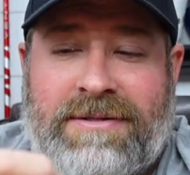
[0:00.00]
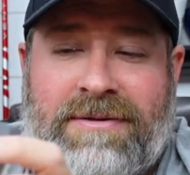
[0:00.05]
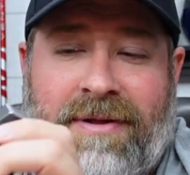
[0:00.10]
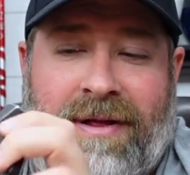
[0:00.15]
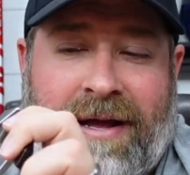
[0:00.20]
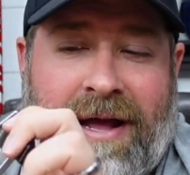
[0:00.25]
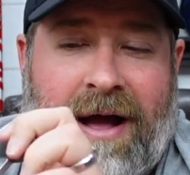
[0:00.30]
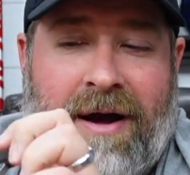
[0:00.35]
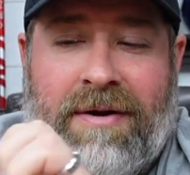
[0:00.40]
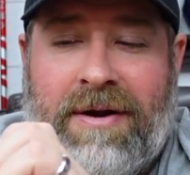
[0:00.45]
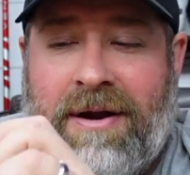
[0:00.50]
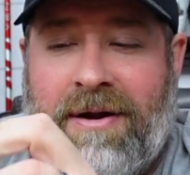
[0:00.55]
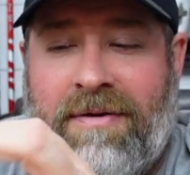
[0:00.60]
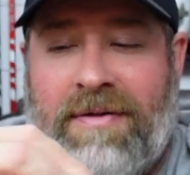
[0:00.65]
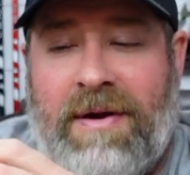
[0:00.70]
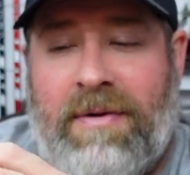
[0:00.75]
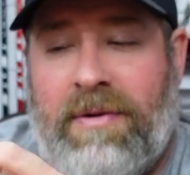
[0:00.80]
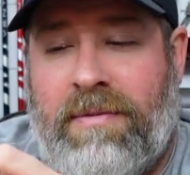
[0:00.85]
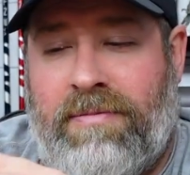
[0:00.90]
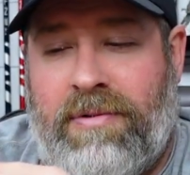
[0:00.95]
So like out here,
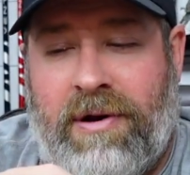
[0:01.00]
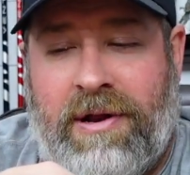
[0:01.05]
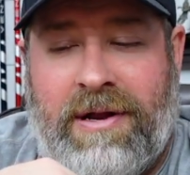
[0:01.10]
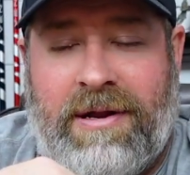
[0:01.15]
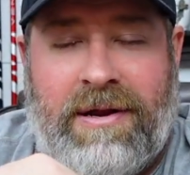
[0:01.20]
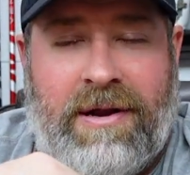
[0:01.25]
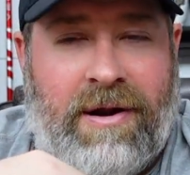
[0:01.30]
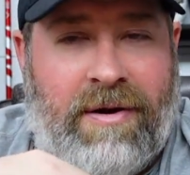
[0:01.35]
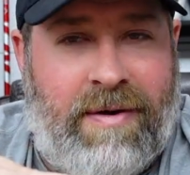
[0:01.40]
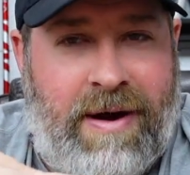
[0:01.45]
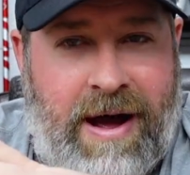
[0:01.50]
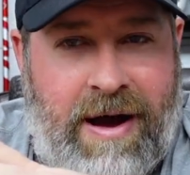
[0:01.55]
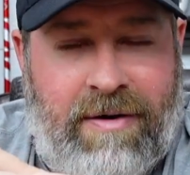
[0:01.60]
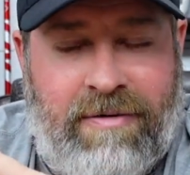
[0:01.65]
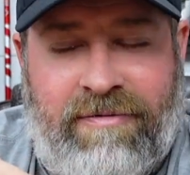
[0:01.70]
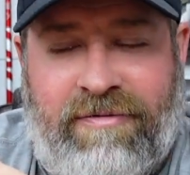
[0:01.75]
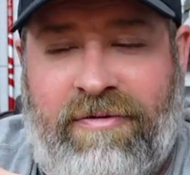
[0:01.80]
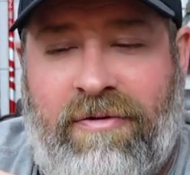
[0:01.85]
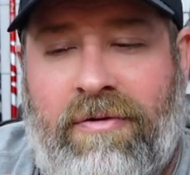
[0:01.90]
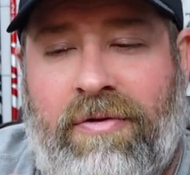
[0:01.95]
they would put it,
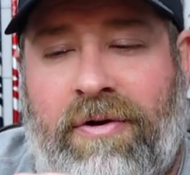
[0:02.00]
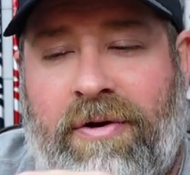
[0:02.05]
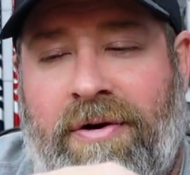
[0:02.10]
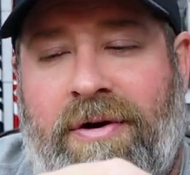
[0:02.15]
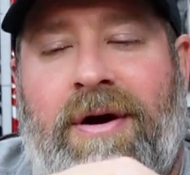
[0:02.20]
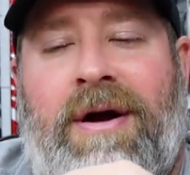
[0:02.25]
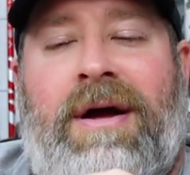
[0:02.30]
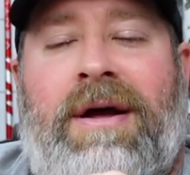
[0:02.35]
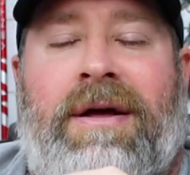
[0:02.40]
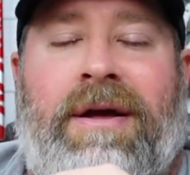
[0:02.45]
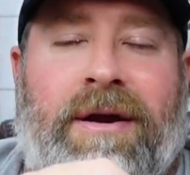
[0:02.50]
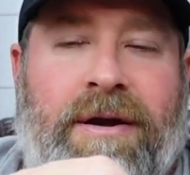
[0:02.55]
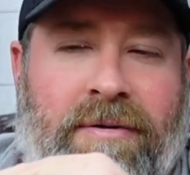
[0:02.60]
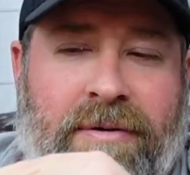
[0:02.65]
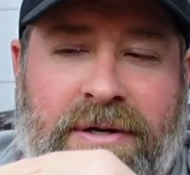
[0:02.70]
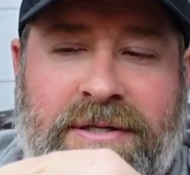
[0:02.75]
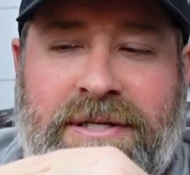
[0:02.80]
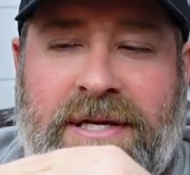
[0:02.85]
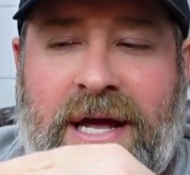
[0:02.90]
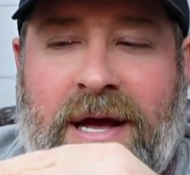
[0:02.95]
out further,
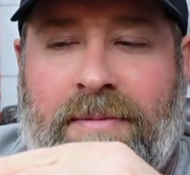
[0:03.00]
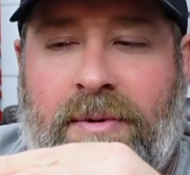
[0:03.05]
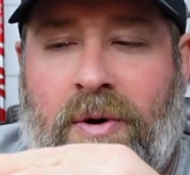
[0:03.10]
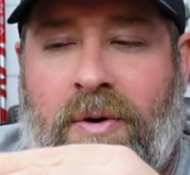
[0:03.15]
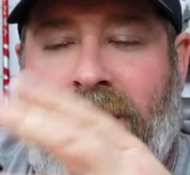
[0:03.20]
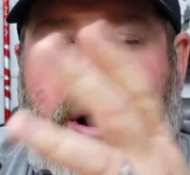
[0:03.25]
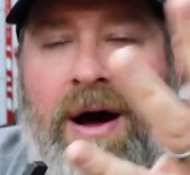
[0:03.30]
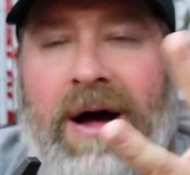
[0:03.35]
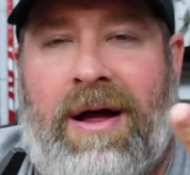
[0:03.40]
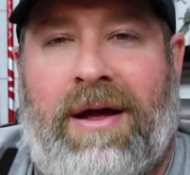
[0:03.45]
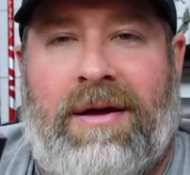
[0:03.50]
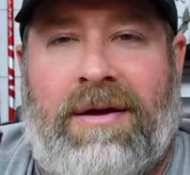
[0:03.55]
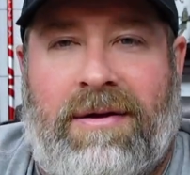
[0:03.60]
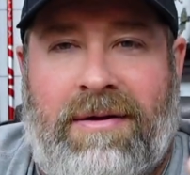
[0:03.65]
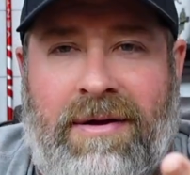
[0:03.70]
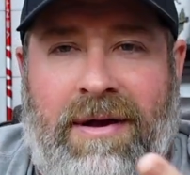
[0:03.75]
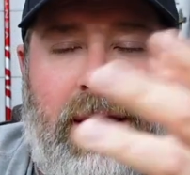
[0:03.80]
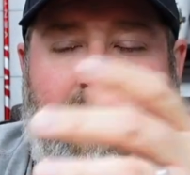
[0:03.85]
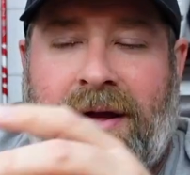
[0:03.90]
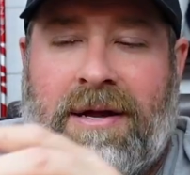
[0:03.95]
increase the MOI,
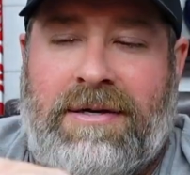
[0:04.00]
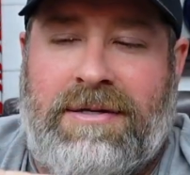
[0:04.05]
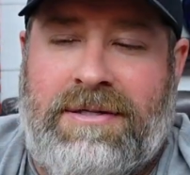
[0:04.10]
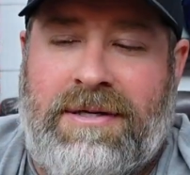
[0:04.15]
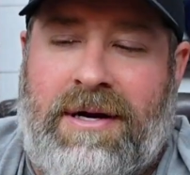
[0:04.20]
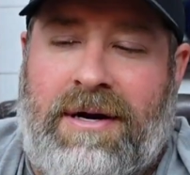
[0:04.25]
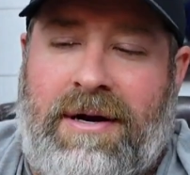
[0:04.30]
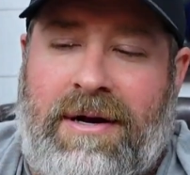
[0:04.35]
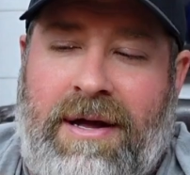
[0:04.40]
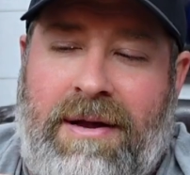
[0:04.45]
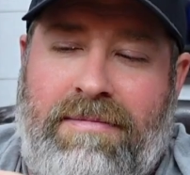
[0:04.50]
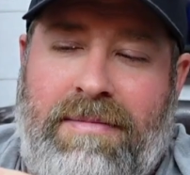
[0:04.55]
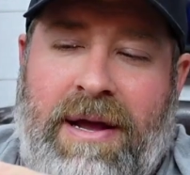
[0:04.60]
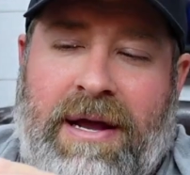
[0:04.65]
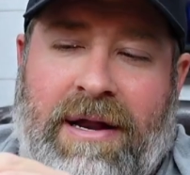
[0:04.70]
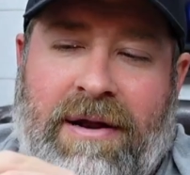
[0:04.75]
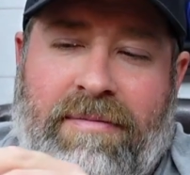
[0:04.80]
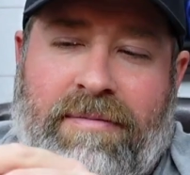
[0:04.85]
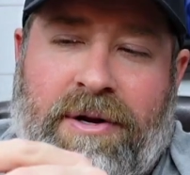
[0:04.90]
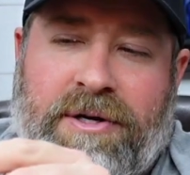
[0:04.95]
and
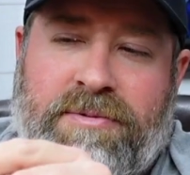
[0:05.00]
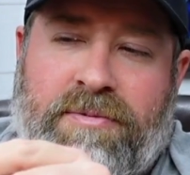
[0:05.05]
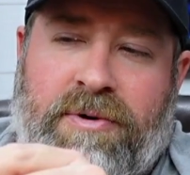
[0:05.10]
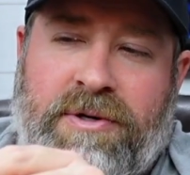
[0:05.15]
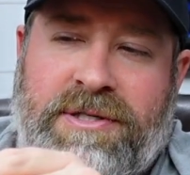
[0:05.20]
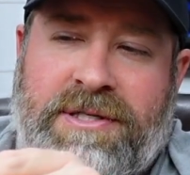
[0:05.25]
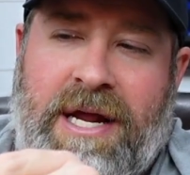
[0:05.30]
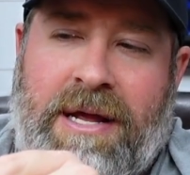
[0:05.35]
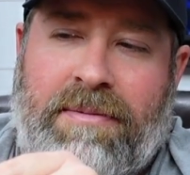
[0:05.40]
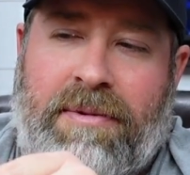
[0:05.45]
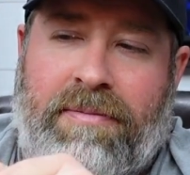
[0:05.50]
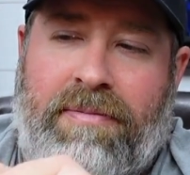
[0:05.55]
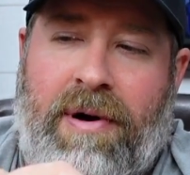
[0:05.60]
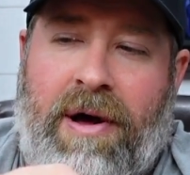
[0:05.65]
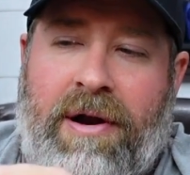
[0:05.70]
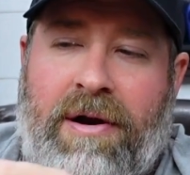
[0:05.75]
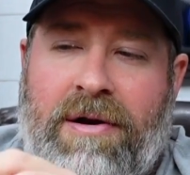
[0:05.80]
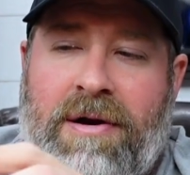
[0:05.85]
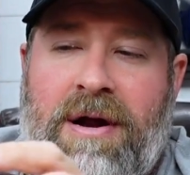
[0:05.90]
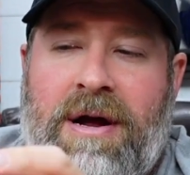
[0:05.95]
make it a much more stable
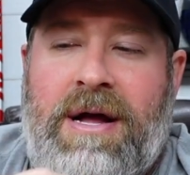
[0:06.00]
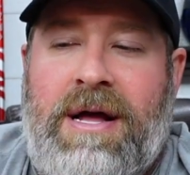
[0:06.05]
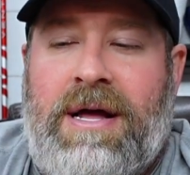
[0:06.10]
putter.